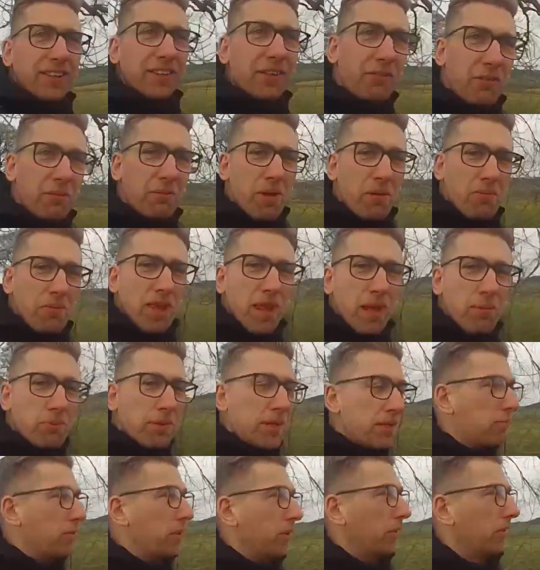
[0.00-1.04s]
So remember that,
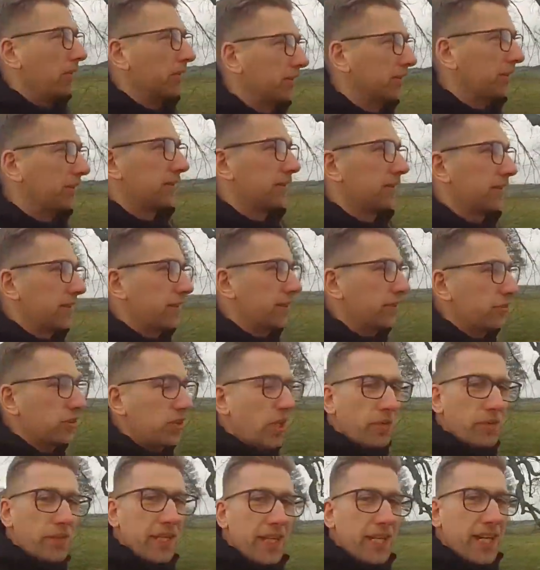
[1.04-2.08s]
people. They'll
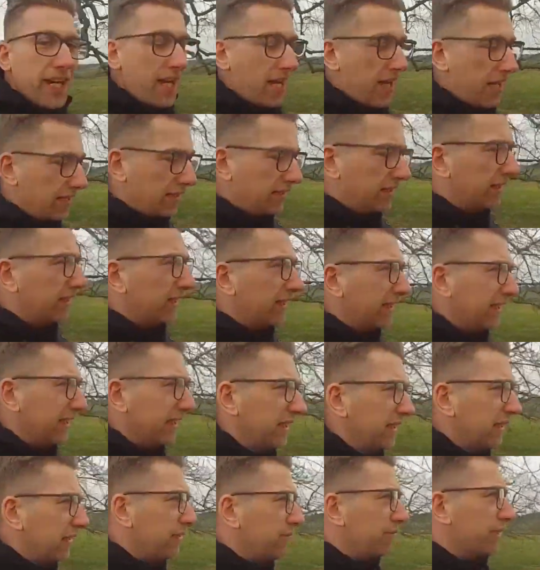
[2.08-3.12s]
tow your car,
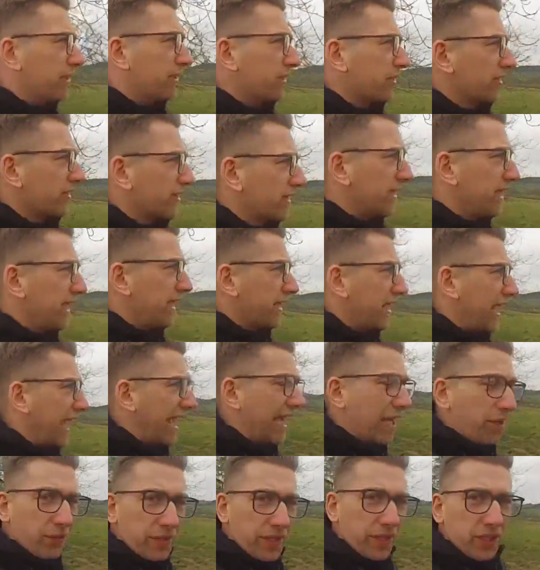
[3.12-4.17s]
but it doesn't tell you
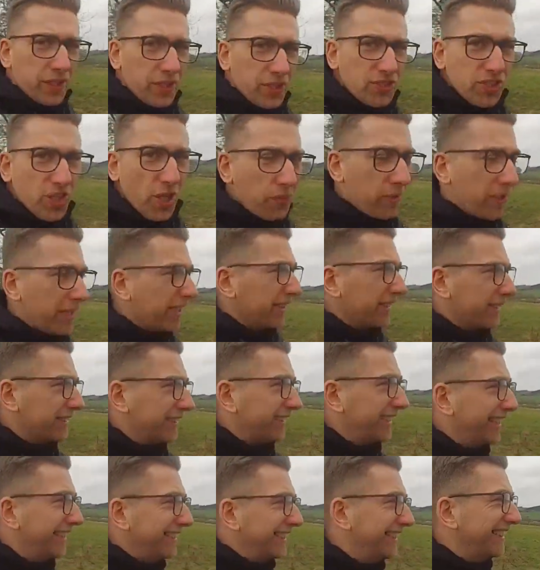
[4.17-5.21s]
how they're going to tow it.
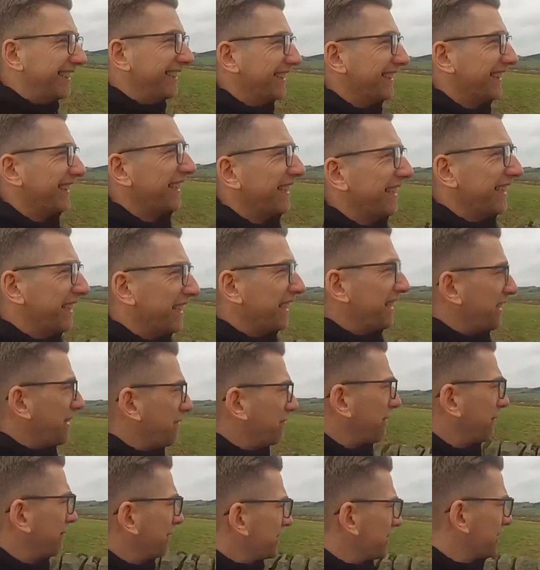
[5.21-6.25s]

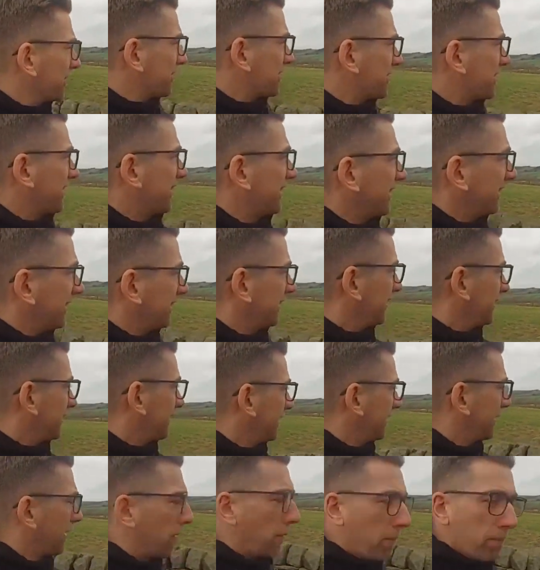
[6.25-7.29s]
Probably just
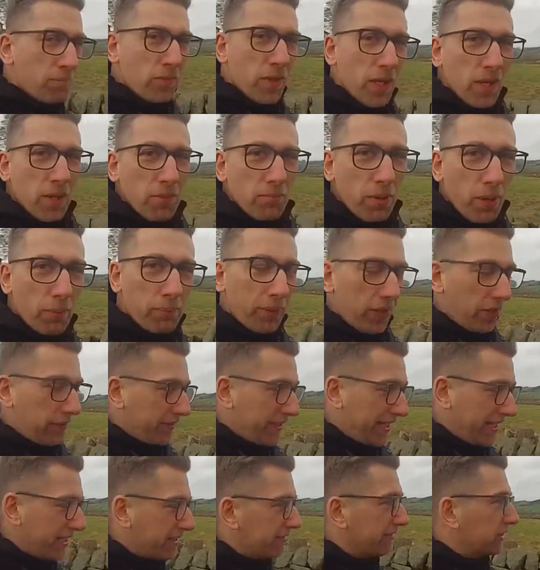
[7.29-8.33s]
pop it
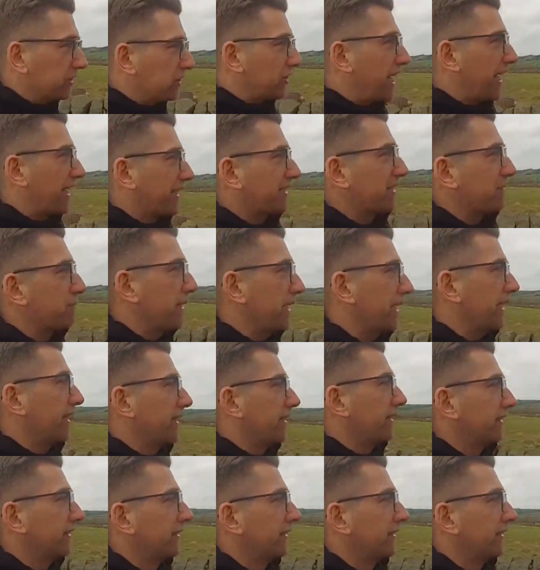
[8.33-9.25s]
on the end of a tractor bit.